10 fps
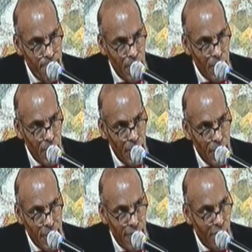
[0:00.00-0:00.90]
you know,
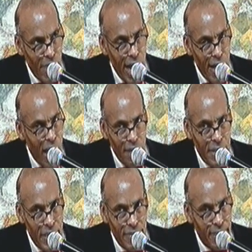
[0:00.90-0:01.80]
well, out
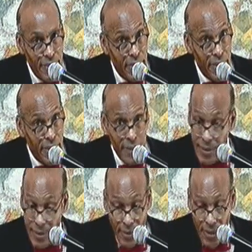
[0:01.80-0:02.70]
there, I don't
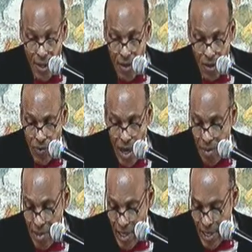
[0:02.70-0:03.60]
know what I
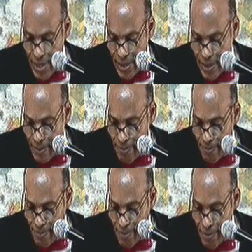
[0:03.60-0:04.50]
did.
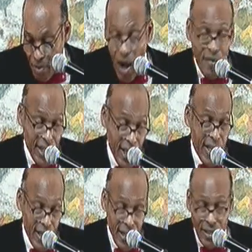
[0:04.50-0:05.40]
Probably
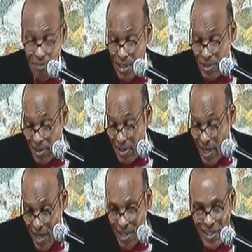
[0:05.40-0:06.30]
here, like the minister said,
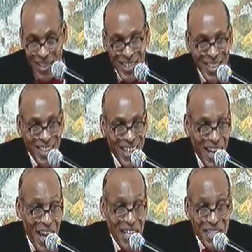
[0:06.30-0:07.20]

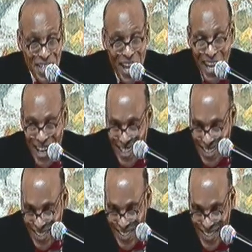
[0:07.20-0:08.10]
here and dead.
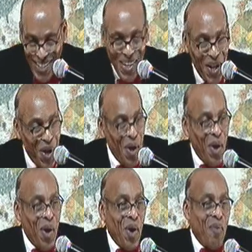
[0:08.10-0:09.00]

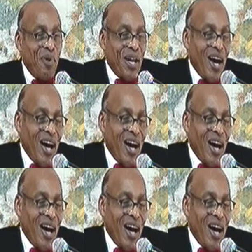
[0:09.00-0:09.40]
But